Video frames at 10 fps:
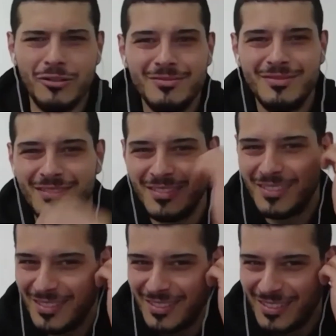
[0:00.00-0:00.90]
that, and
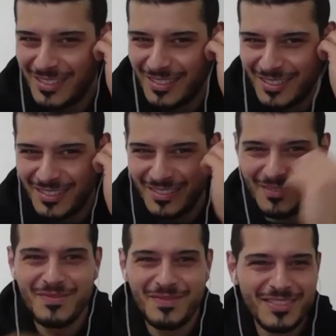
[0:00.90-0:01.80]
that would come off your
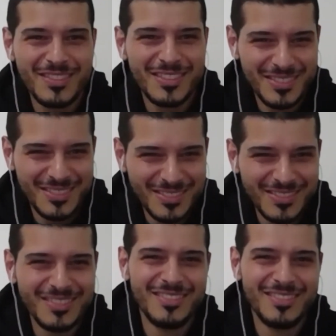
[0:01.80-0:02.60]
profit. It would come off your